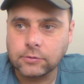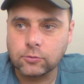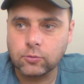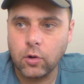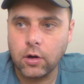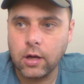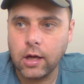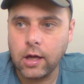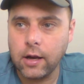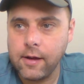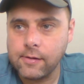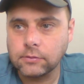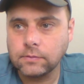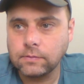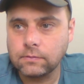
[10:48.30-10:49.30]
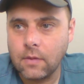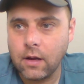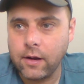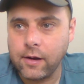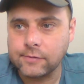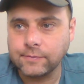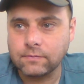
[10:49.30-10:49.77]
or not.
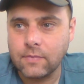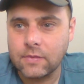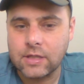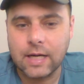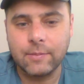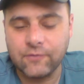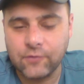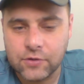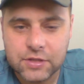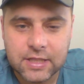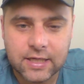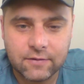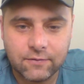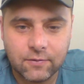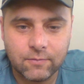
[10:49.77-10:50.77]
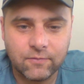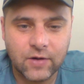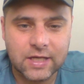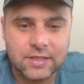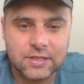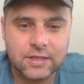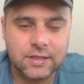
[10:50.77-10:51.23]
Tommy Vercetti from
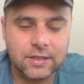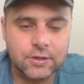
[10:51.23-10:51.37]
Vice City